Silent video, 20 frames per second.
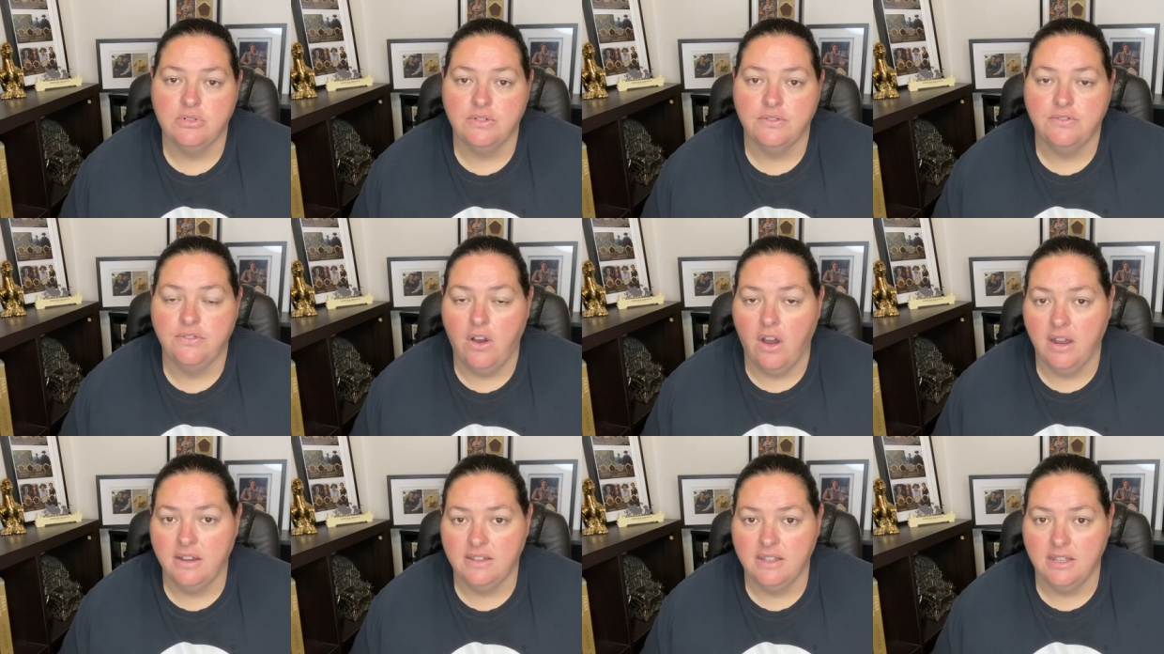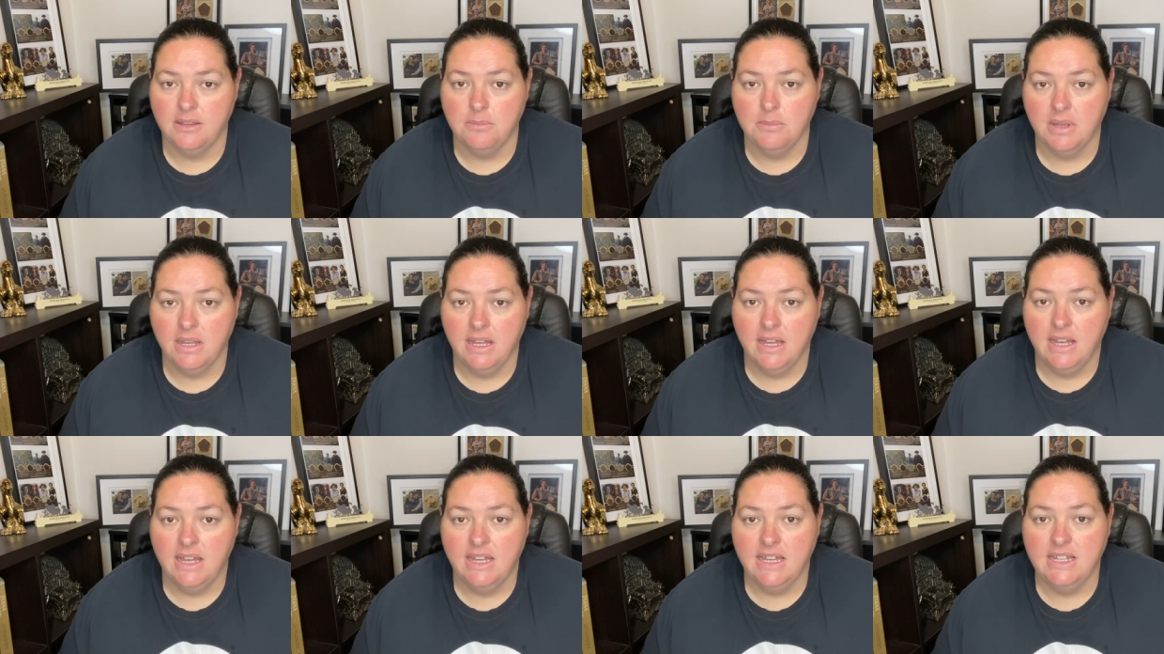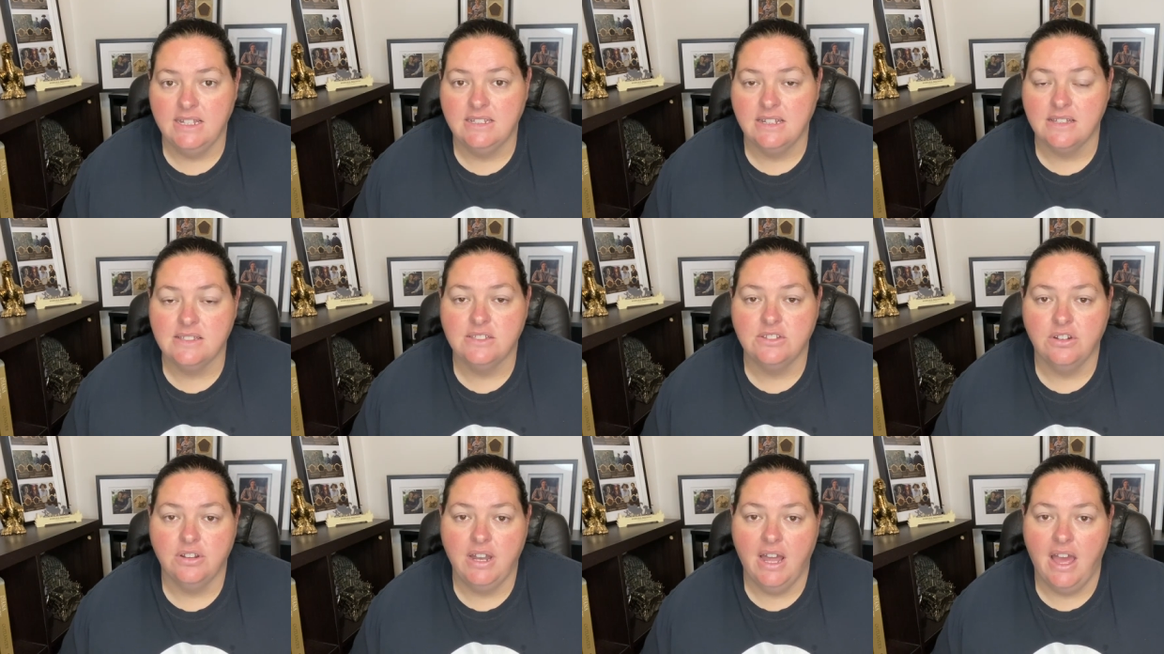to find him. He
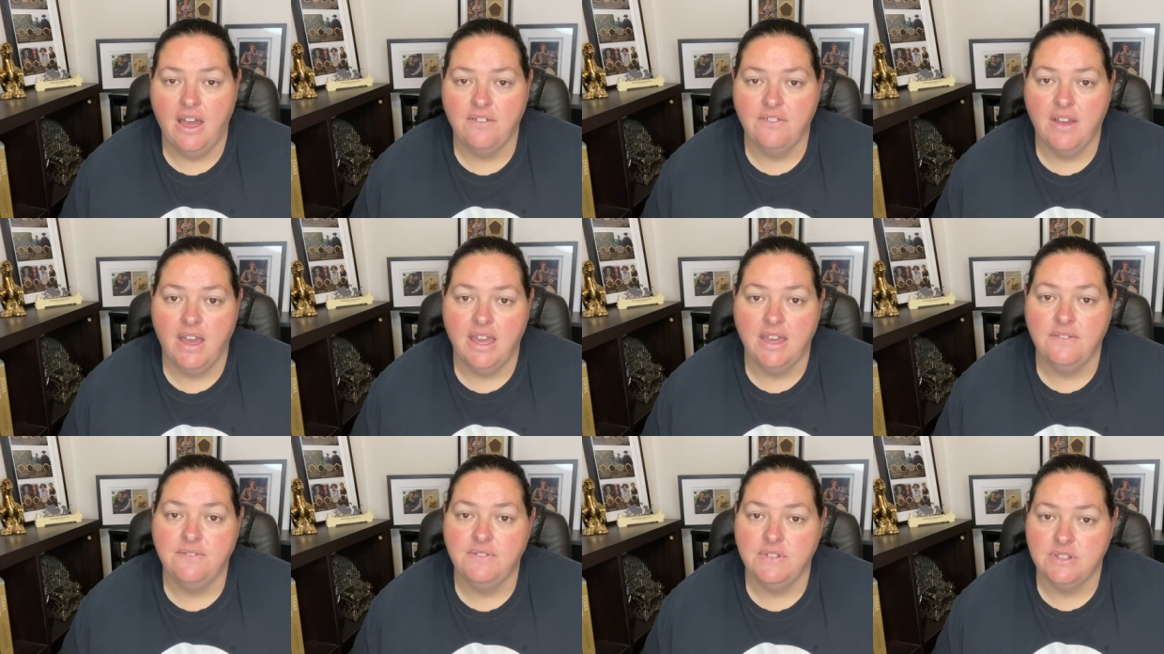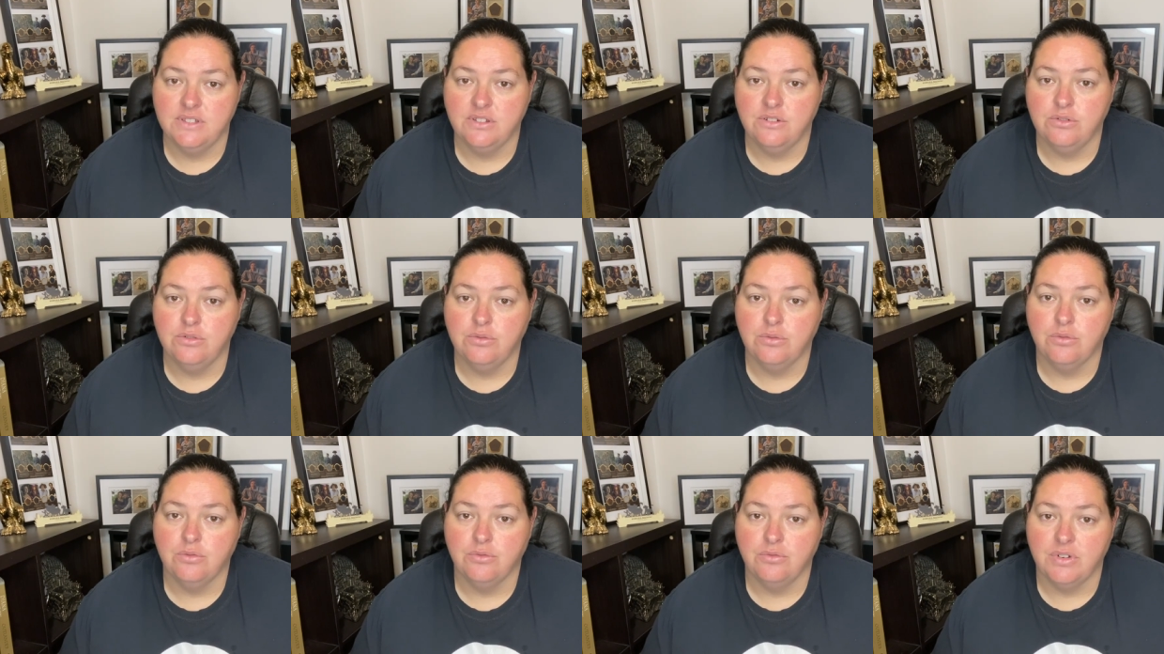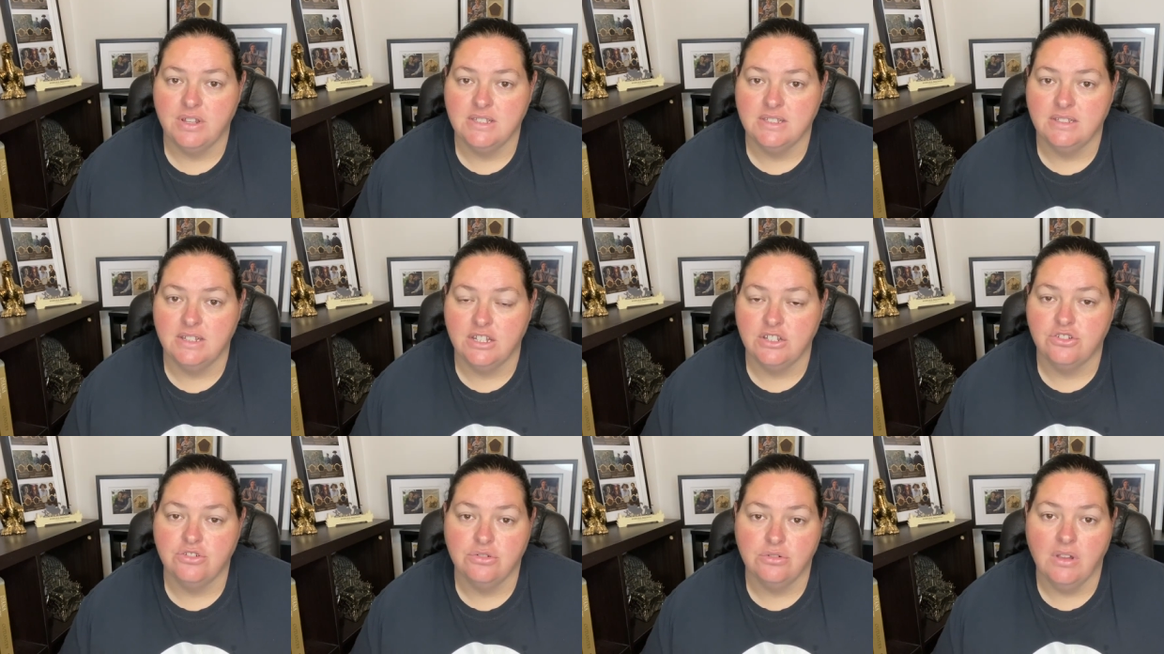does not have a physical
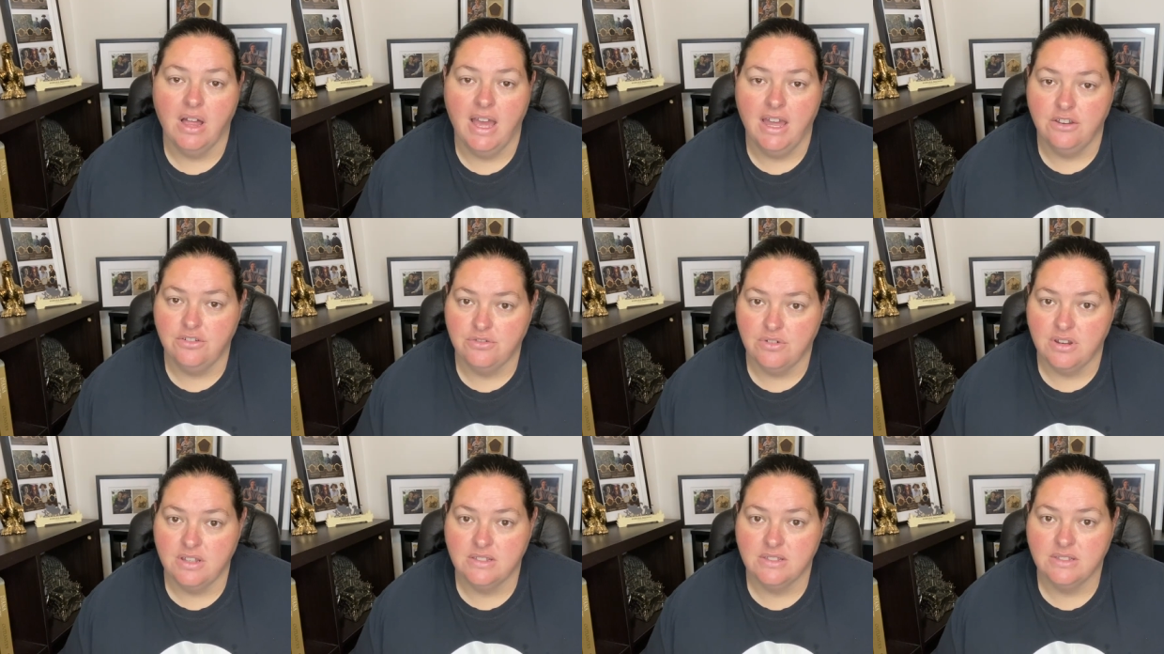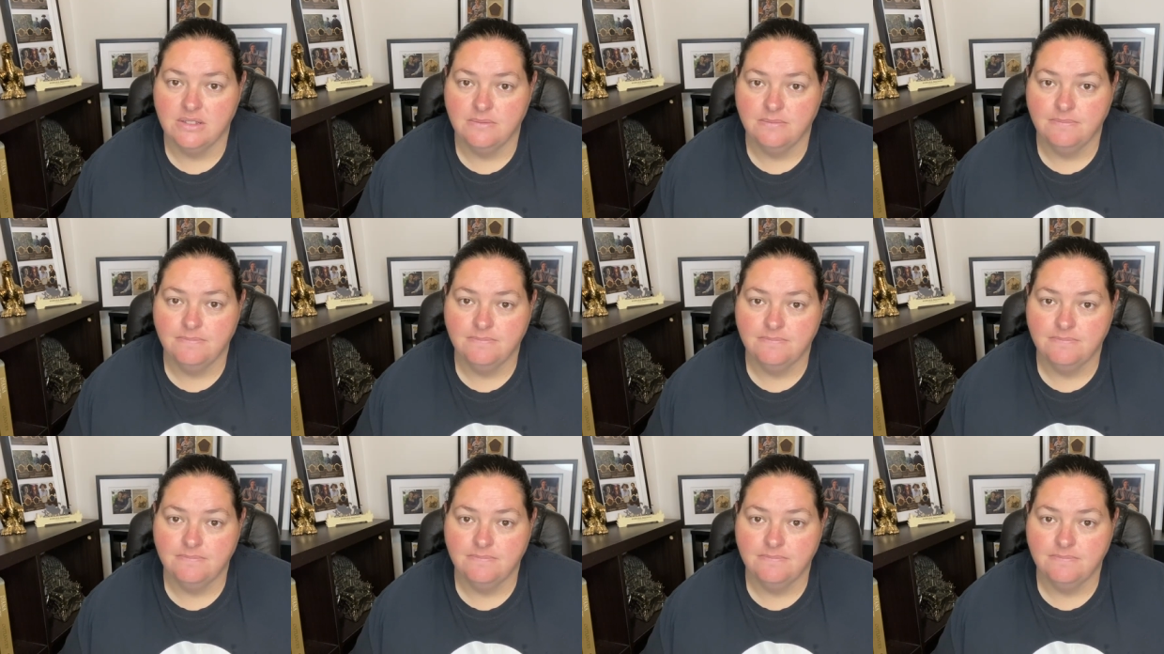residential address.